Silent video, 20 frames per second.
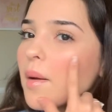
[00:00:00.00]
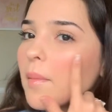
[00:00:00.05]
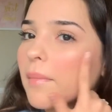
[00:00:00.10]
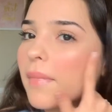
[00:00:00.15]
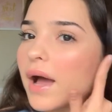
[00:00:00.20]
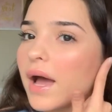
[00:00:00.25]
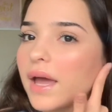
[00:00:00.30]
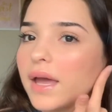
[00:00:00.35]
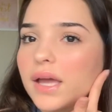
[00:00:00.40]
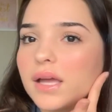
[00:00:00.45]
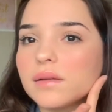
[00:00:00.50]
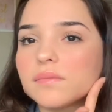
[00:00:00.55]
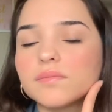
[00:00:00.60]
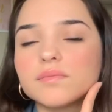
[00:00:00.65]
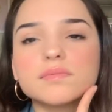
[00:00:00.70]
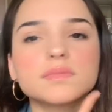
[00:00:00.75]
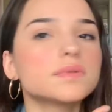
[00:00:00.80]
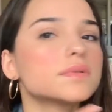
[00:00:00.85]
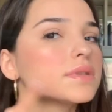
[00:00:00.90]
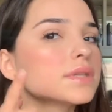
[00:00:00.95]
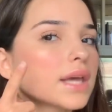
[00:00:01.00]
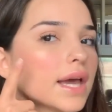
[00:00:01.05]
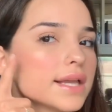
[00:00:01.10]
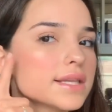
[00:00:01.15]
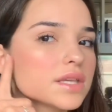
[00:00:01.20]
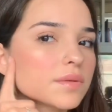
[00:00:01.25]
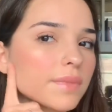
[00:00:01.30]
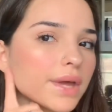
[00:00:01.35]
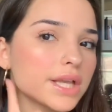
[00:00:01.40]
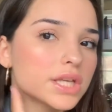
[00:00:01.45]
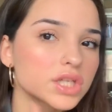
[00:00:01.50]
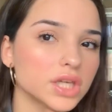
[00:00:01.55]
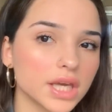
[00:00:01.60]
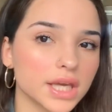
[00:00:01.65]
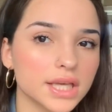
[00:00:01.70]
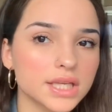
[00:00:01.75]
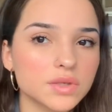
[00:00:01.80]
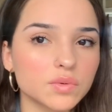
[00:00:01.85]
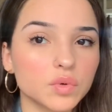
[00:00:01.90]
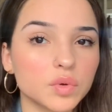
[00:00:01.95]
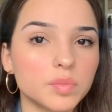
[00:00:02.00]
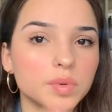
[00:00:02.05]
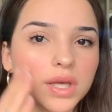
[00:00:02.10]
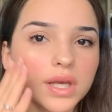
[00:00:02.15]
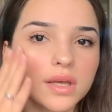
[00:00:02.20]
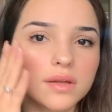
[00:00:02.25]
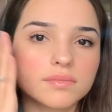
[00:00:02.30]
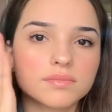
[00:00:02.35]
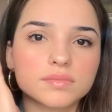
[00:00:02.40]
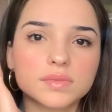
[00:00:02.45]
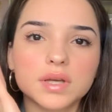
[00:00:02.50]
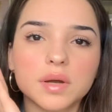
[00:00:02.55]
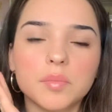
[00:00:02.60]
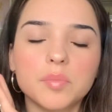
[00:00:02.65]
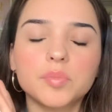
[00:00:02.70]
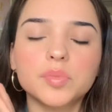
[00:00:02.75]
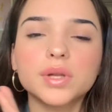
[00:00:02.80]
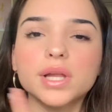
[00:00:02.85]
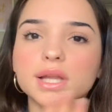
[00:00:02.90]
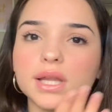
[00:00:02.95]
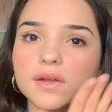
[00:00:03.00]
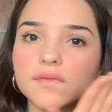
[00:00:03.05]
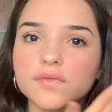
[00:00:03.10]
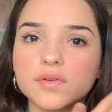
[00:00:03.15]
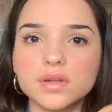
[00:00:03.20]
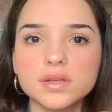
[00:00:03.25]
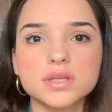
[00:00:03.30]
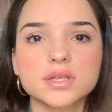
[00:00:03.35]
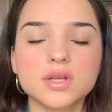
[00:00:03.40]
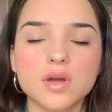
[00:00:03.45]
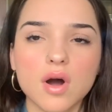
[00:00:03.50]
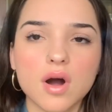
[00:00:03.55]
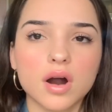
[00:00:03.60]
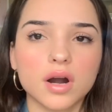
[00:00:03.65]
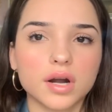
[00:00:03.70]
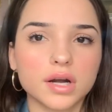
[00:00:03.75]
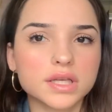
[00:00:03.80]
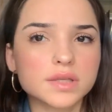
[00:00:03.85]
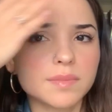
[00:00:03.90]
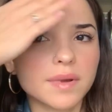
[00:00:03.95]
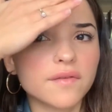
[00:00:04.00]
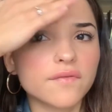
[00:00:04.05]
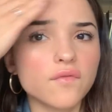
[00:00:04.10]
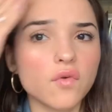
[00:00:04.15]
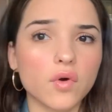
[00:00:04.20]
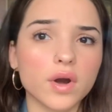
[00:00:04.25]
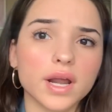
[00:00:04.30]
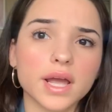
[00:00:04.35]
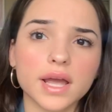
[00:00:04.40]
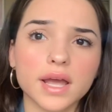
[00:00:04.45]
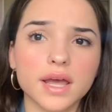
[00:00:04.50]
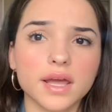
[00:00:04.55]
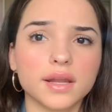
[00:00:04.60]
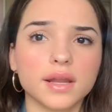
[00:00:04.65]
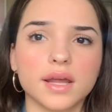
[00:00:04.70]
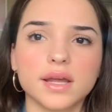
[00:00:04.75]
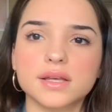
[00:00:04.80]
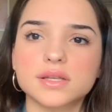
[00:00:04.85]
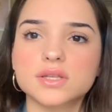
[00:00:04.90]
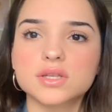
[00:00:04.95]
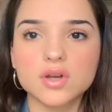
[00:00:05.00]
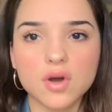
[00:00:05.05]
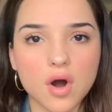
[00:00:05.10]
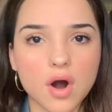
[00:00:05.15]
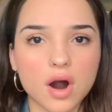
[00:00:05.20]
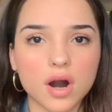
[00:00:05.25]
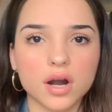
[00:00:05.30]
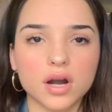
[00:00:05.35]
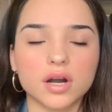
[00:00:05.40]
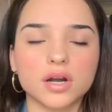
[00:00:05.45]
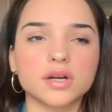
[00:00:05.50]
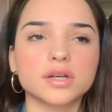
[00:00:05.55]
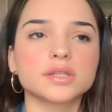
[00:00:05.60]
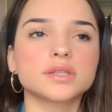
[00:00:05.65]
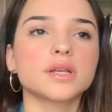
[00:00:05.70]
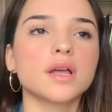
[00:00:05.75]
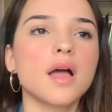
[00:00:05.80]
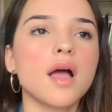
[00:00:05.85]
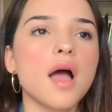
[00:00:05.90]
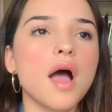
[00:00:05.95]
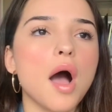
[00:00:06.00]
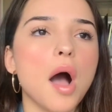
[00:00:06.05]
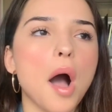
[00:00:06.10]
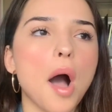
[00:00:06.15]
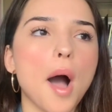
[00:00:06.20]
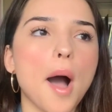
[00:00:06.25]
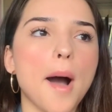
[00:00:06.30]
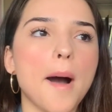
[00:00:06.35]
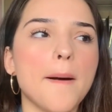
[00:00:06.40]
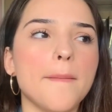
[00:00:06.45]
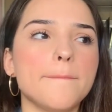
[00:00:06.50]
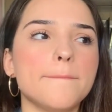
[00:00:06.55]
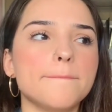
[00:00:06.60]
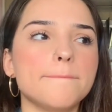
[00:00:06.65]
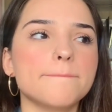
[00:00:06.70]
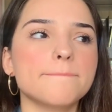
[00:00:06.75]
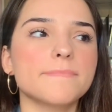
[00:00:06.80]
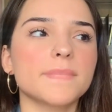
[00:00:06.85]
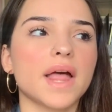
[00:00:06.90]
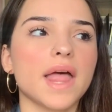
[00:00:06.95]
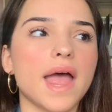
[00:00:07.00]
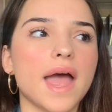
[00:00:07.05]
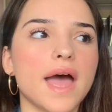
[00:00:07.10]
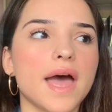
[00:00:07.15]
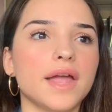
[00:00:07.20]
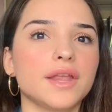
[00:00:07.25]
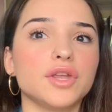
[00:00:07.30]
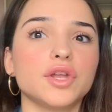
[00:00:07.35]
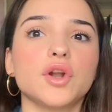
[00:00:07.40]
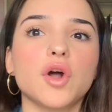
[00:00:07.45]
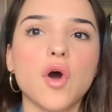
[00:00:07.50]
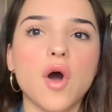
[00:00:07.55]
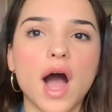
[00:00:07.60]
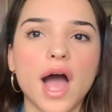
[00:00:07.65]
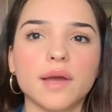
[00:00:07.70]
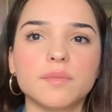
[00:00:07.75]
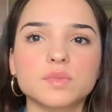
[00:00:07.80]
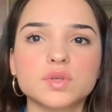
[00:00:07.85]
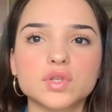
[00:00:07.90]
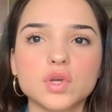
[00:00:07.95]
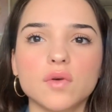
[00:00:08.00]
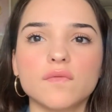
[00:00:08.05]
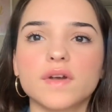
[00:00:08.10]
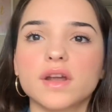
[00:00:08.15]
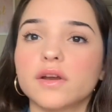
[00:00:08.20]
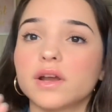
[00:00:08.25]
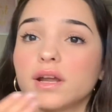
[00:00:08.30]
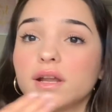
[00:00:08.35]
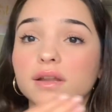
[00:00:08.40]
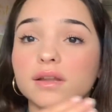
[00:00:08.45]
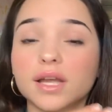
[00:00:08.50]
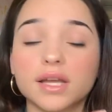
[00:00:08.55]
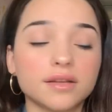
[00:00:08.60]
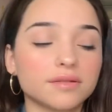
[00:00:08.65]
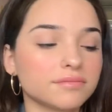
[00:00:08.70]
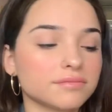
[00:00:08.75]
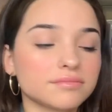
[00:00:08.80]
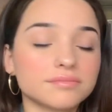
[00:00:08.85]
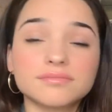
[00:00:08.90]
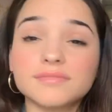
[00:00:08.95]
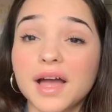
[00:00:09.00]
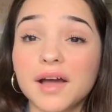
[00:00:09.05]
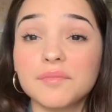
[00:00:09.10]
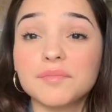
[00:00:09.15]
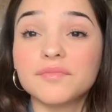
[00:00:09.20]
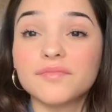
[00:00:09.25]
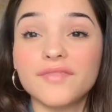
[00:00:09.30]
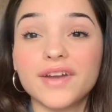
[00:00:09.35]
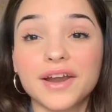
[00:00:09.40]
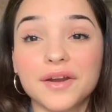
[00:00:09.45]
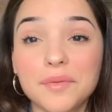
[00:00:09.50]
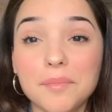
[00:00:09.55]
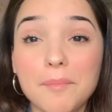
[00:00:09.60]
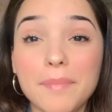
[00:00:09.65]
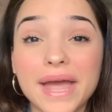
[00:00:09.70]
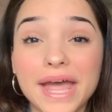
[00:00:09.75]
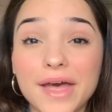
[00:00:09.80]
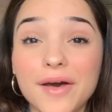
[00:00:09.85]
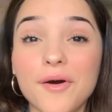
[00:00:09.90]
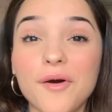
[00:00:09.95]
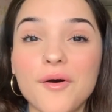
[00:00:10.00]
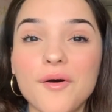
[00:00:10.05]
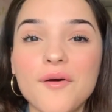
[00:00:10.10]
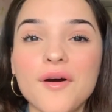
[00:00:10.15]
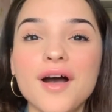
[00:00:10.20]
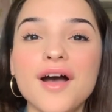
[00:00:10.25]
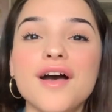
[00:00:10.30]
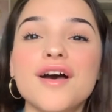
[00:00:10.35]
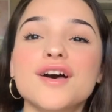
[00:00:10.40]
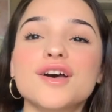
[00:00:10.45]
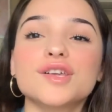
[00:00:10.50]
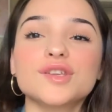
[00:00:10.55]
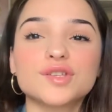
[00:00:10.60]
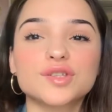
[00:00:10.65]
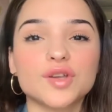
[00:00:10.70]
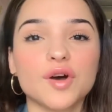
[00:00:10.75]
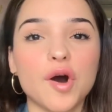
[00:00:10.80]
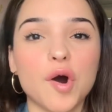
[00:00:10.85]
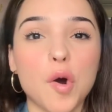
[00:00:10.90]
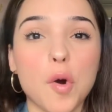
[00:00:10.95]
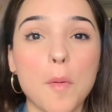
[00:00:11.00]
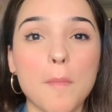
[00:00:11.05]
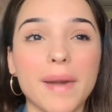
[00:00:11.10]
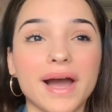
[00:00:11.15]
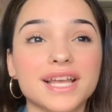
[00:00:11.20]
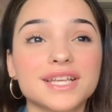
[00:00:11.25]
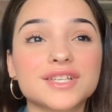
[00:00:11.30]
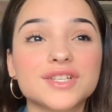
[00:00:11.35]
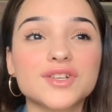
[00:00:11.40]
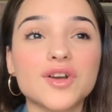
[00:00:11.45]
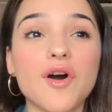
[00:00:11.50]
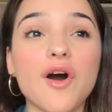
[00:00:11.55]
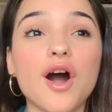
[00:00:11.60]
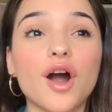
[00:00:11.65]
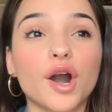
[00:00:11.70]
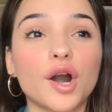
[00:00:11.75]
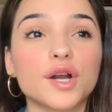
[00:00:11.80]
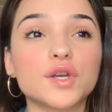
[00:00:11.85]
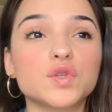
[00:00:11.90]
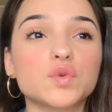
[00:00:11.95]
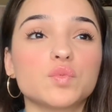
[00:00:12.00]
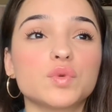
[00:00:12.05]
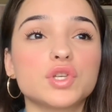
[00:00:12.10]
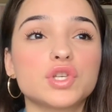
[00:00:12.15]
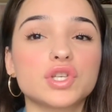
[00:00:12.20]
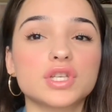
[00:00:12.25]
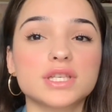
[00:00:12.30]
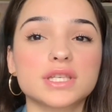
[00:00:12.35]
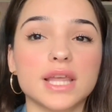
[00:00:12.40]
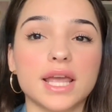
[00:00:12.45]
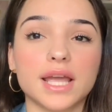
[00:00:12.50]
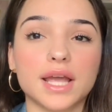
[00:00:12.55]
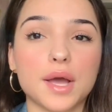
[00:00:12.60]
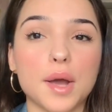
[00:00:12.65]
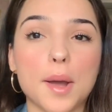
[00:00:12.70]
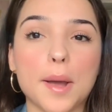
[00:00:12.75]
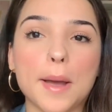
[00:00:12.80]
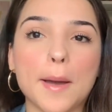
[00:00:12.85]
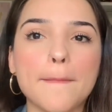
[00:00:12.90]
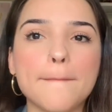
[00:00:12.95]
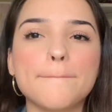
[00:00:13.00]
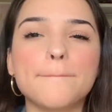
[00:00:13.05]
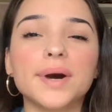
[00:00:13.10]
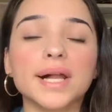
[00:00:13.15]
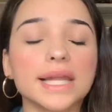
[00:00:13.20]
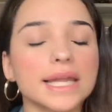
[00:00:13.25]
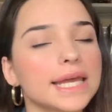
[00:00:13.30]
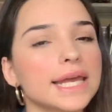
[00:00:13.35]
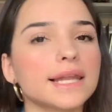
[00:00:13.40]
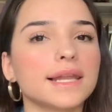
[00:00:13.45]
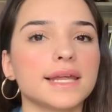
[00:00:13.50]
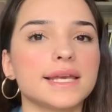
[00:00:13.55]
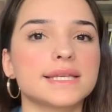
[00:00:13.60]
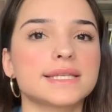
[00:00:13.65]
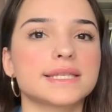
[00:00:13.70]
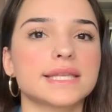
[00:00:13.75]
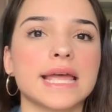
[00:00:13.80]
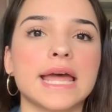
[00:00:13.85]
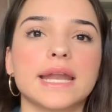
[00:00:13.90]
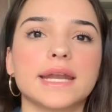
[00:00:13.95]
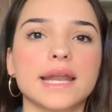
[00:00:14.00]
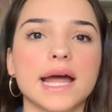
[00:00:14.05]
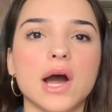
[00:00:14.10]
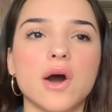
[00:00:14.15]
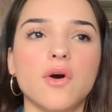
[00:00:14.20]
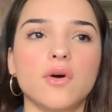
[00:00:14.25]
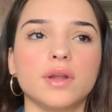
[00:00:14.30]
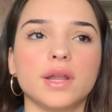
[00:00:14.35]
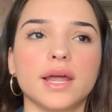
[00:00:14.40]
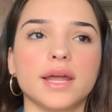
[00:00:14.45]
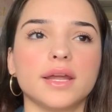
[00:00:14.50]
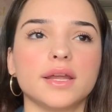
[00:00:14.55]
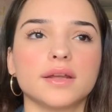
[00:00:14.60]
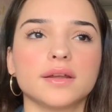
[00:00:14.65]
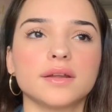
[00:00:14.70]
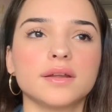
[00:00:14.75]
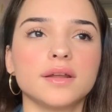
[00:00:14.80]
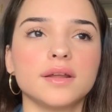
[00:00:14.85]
my sides of my cheeks would be completely full of scars, my forehead, like, scars. And you know, I'm very pale, so my scars would just like completely stand out, like,